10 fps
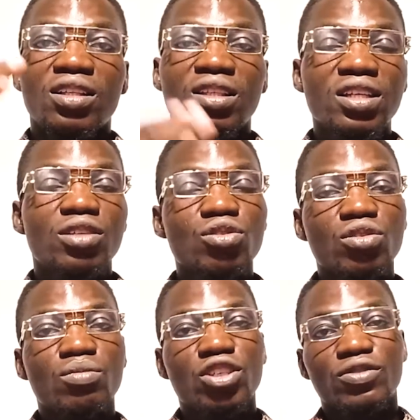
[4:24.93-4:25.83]
Thank you
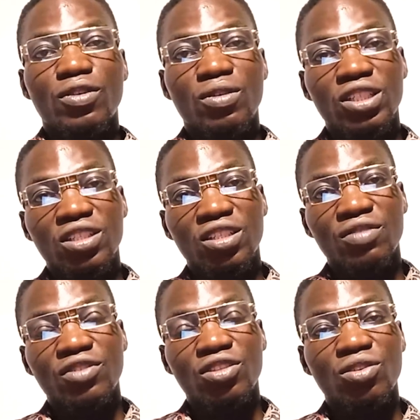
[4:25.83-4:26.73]
so much for watching
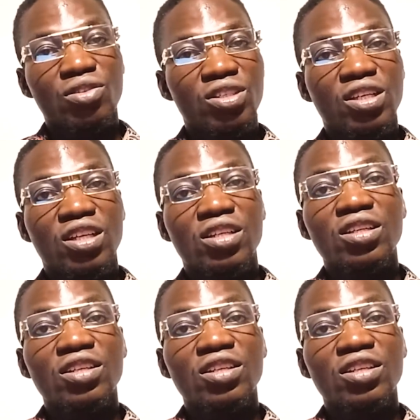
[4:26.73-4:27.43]
this video once again.